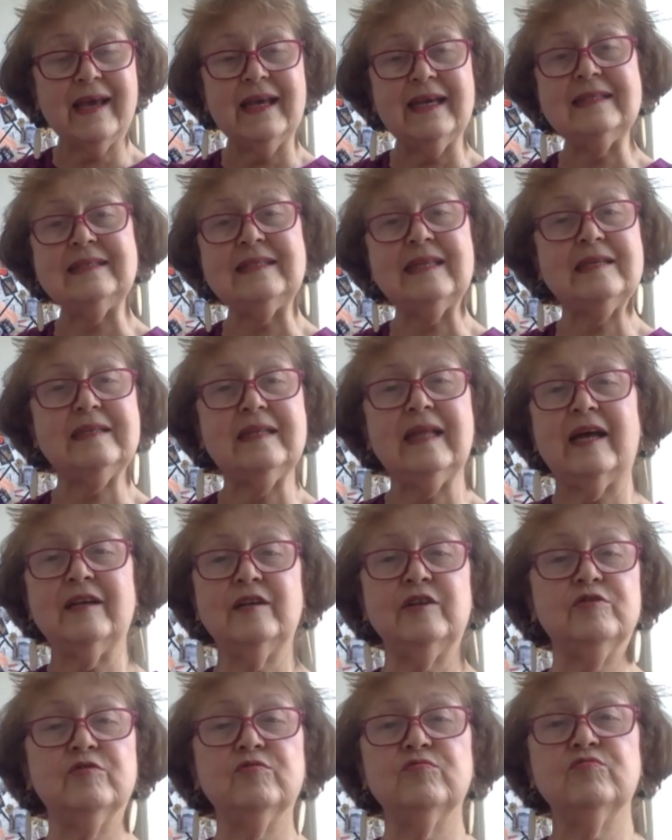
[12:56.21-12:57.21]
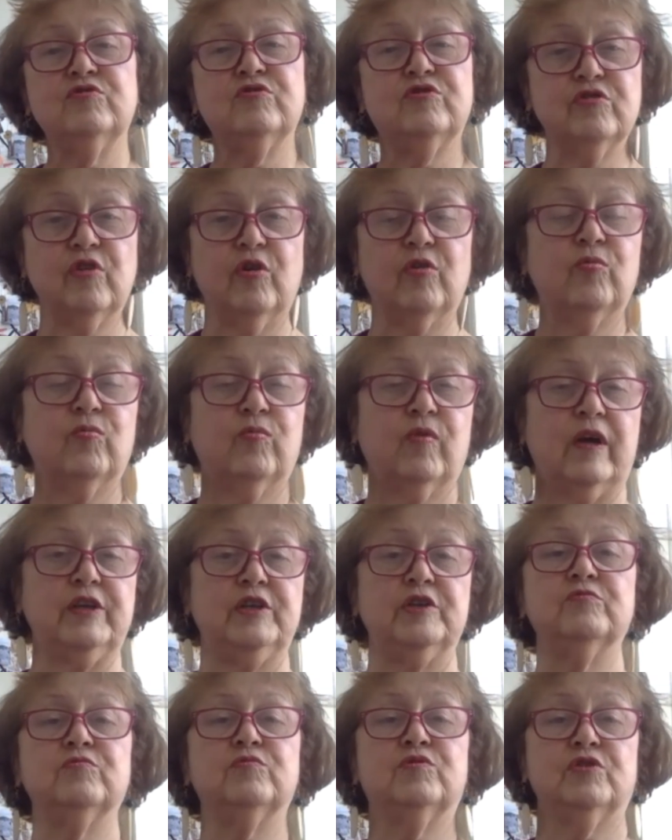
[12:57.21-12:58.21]
is it that you do what
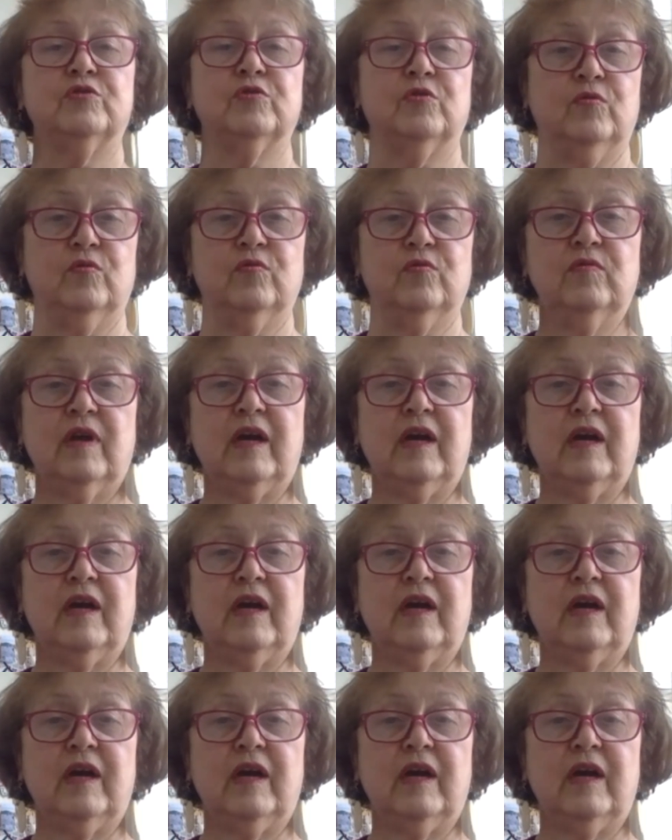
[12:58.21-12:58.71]
you do?